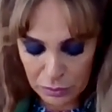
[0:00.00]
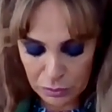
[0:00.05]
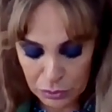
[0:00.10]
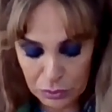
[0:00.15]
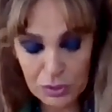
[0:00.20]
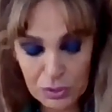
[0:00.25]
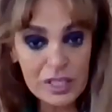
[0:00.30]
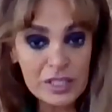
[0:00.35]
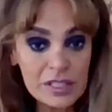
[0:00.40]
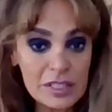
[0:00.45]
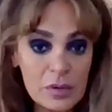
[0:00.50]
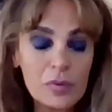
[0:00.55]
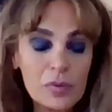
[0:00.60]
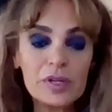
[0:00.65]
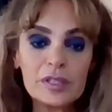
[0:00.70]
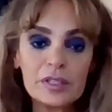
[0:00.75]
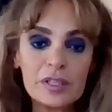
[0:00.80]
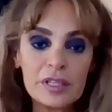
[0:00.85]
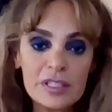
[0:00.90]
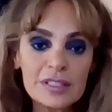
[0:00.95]
to raise
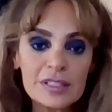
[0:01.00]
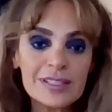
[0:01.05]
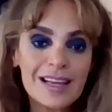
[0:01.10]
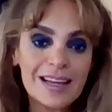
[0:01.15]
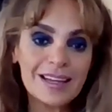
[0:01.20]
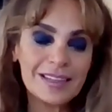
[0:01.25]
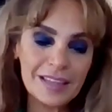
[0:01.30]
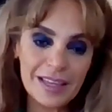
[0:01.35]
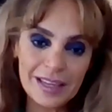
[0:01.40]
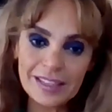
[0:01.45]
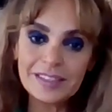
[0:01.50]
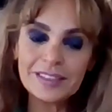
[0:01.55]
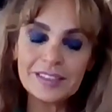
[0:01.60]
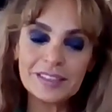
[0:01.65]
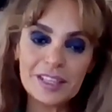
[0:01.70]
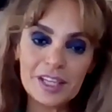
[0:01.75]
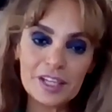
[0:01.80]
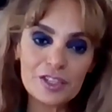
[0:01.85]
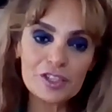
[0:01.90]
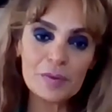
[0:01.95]
awareness and early
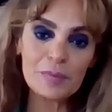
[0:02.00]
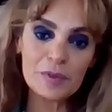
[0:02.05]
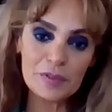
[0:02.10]
detection,